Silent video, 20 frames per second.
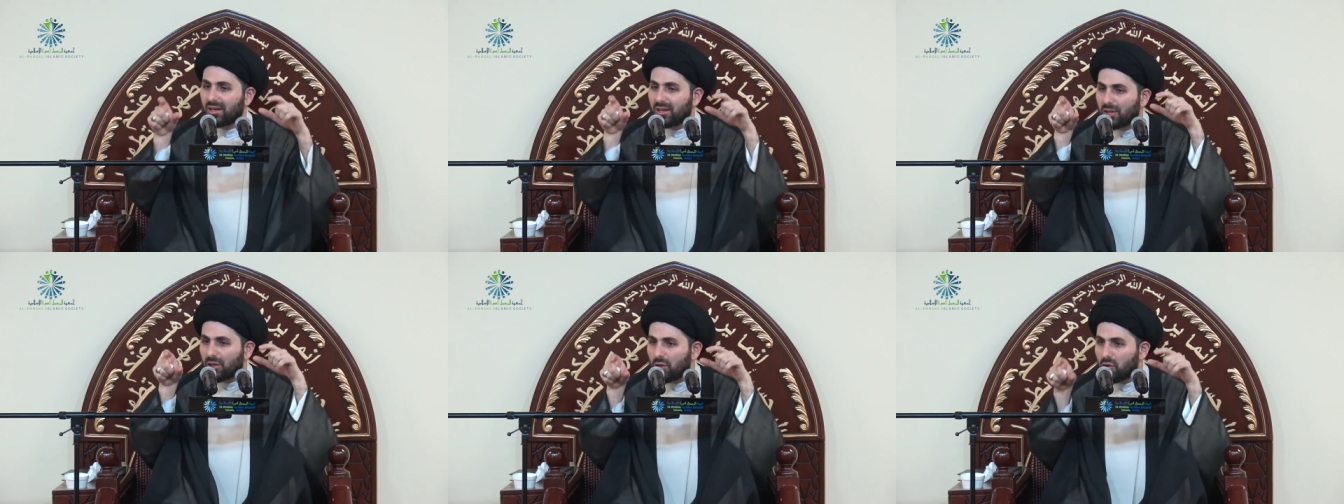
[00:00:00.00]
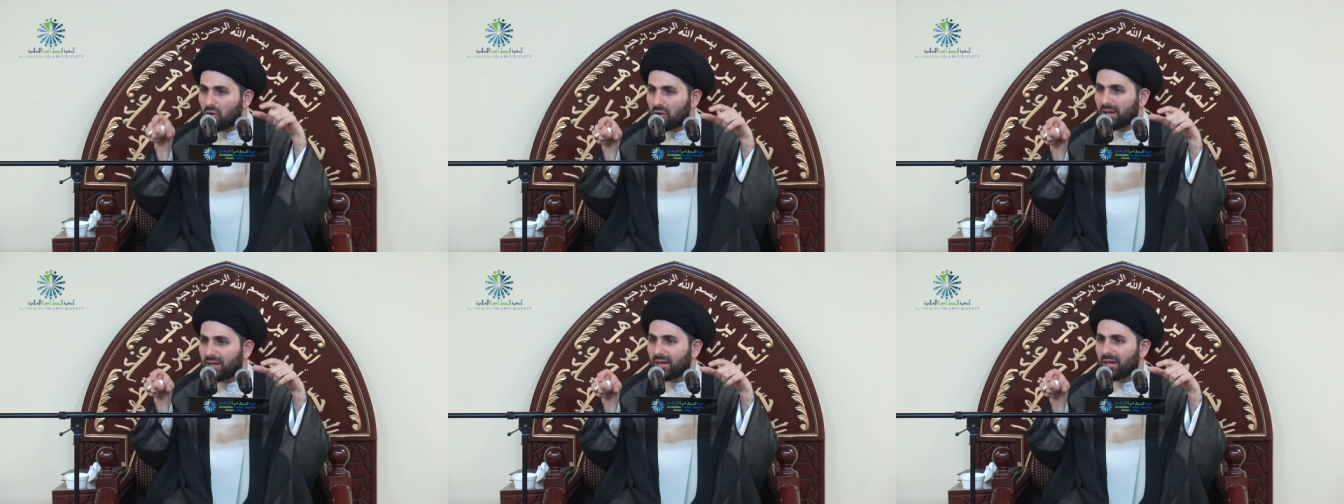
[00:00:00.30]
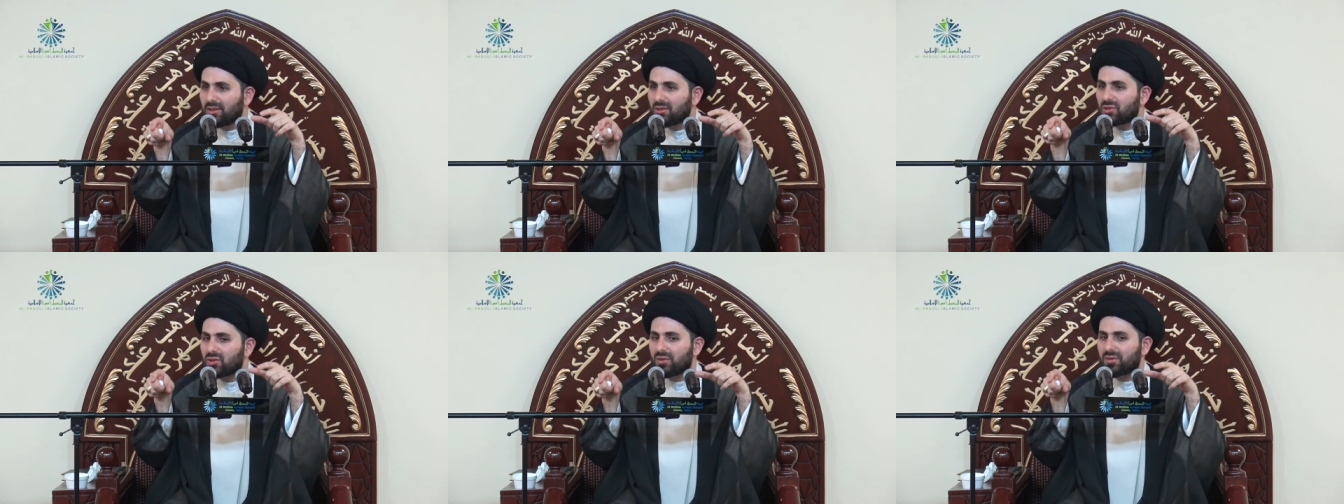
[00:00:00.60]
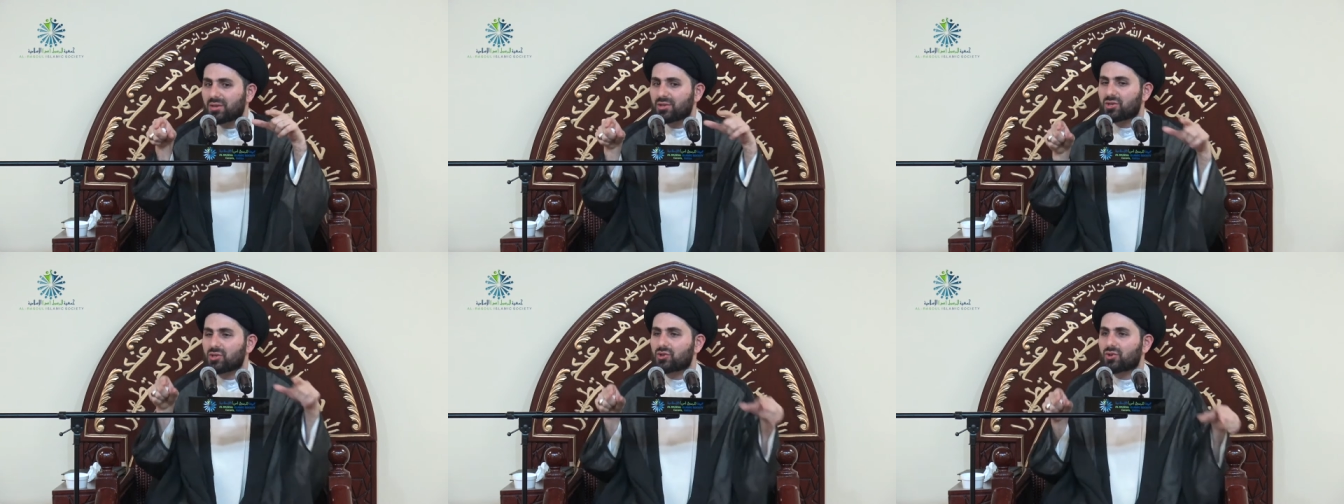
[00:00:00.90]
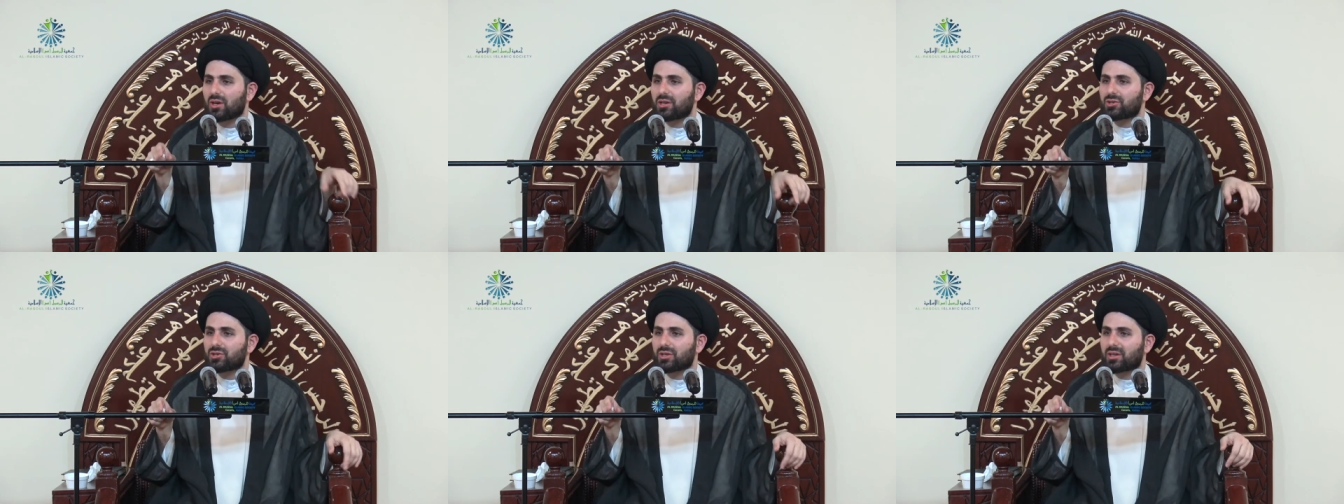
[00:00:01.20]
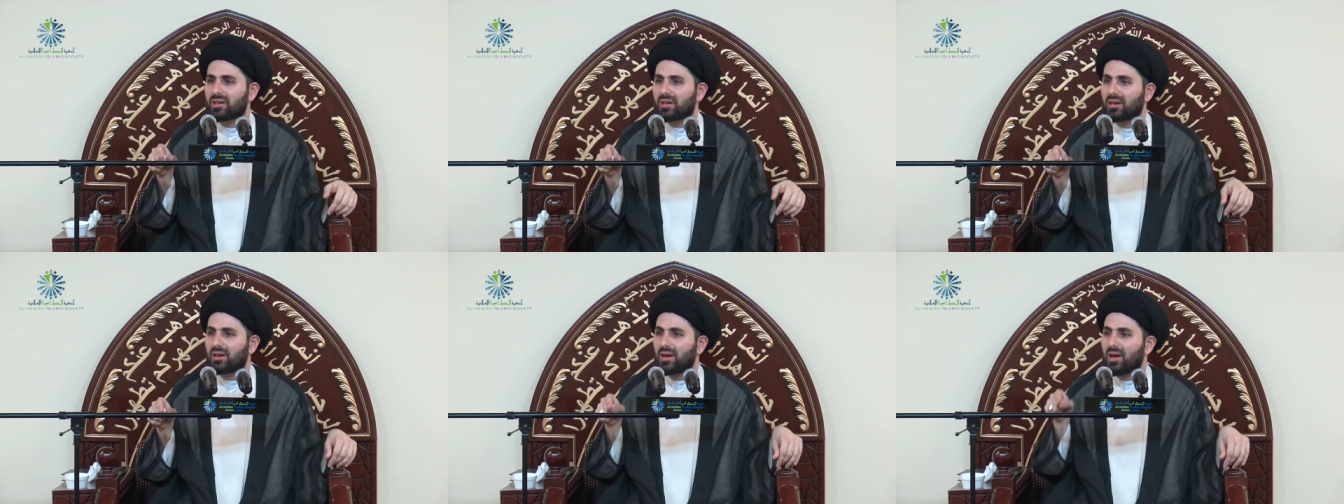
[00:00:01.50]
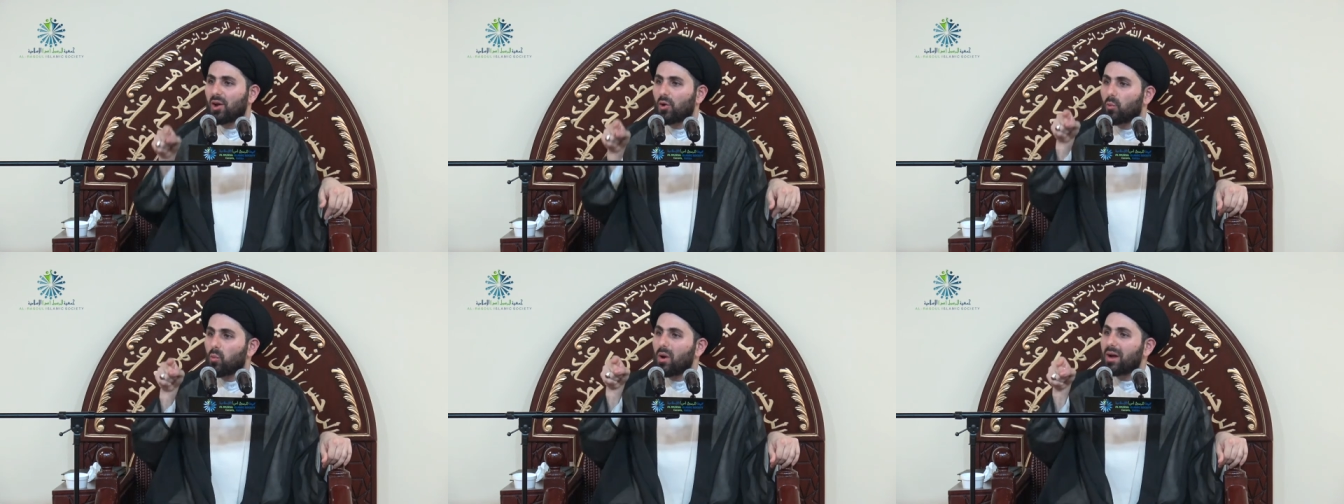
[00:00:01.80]
Look into this treasure.
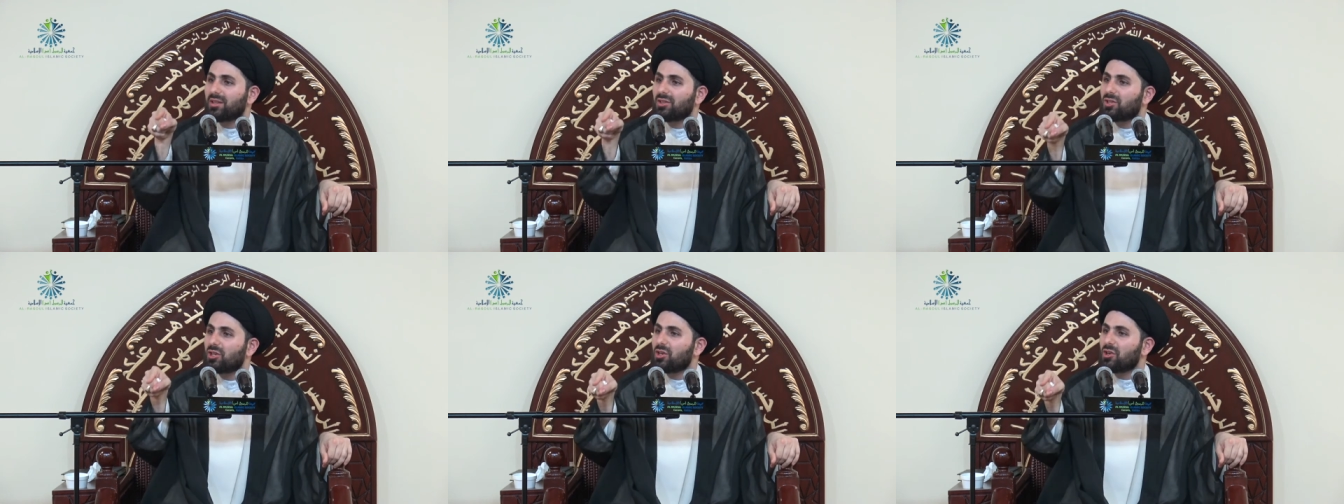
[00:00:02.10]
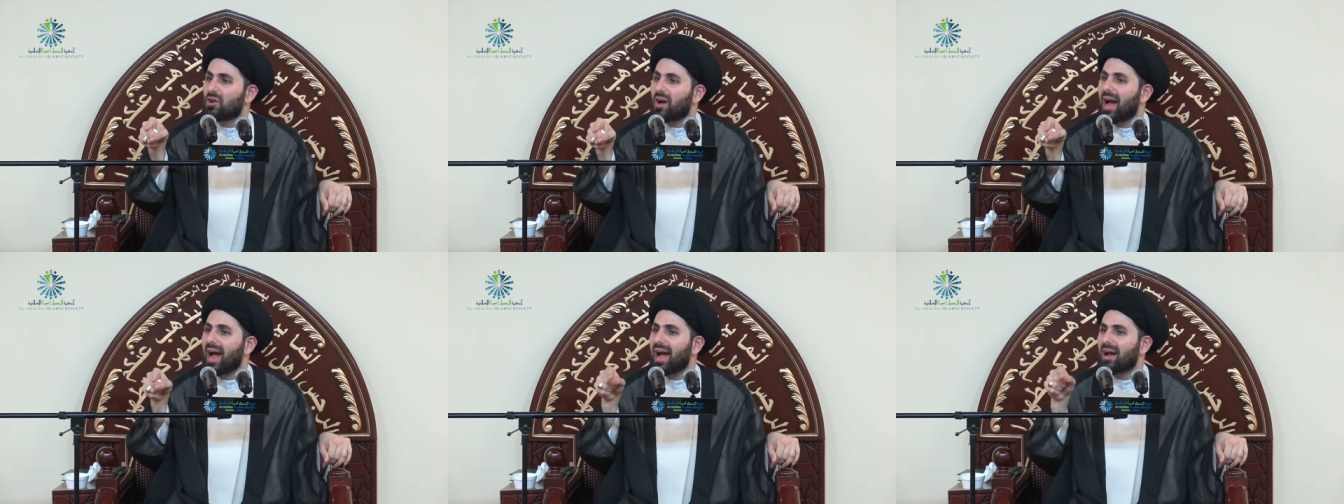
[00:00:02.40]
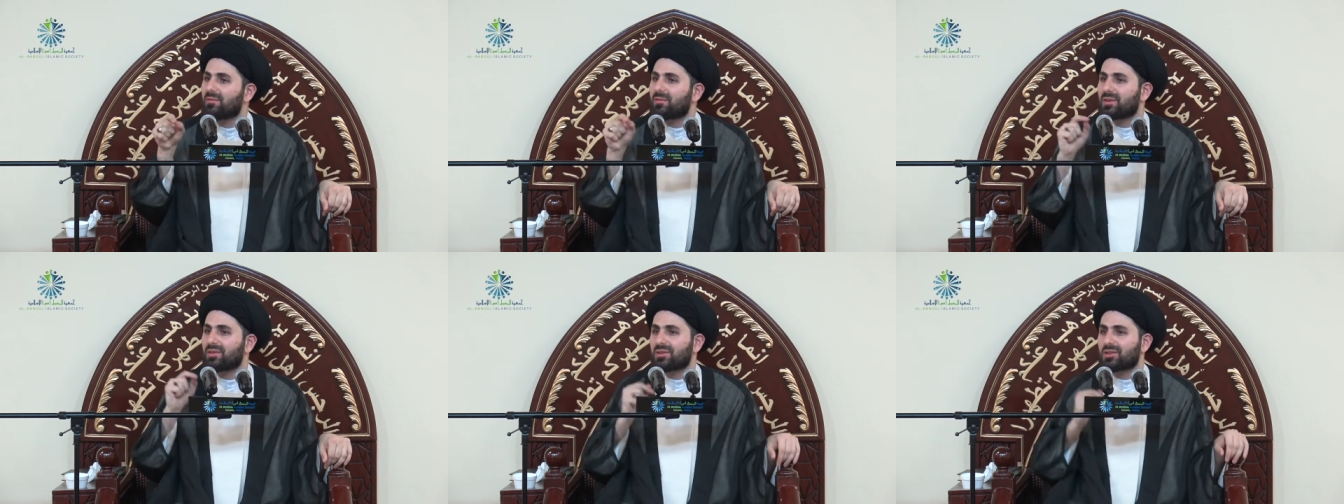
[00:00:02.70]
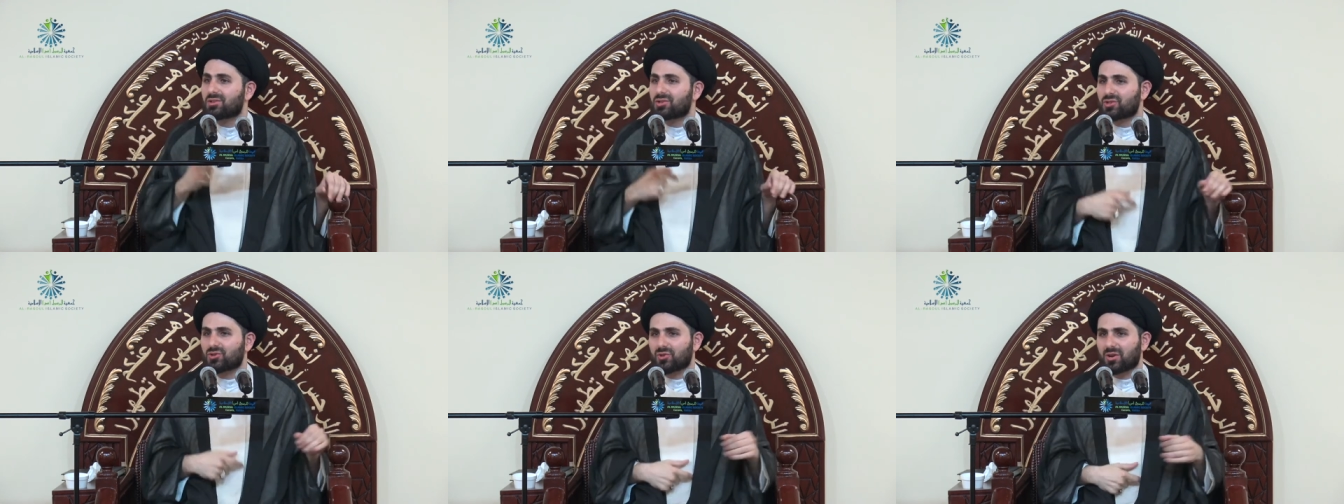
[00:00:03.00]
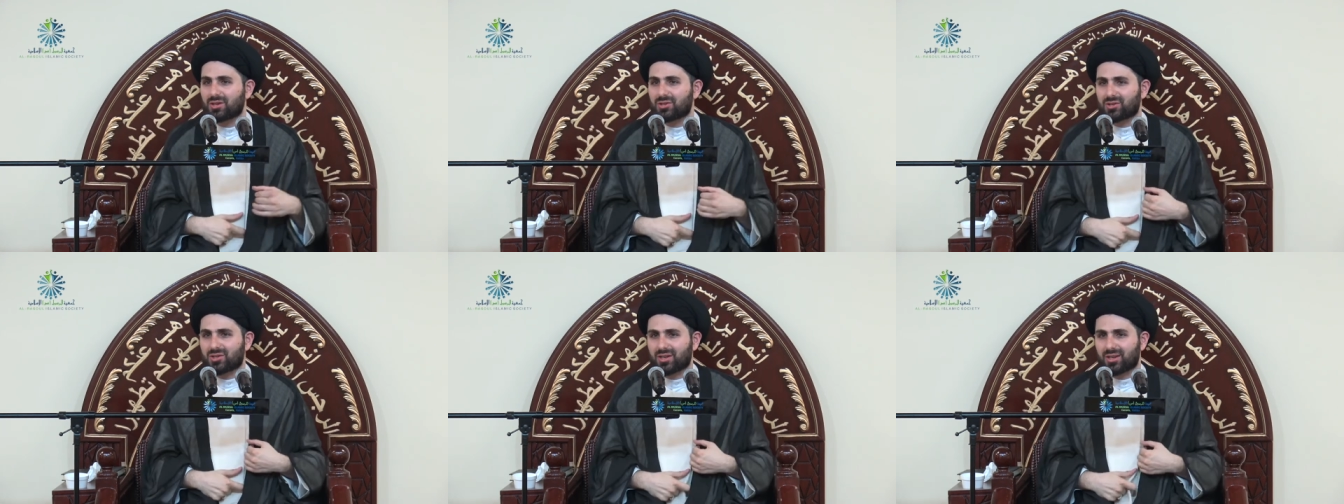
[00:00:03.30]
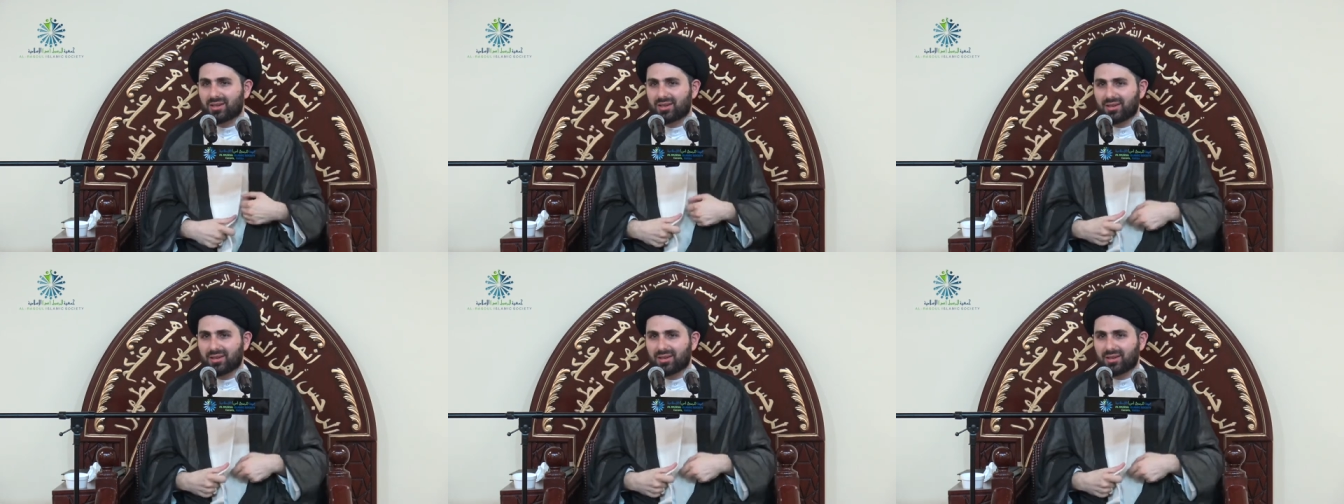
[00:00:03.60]
What do you have in this treasure?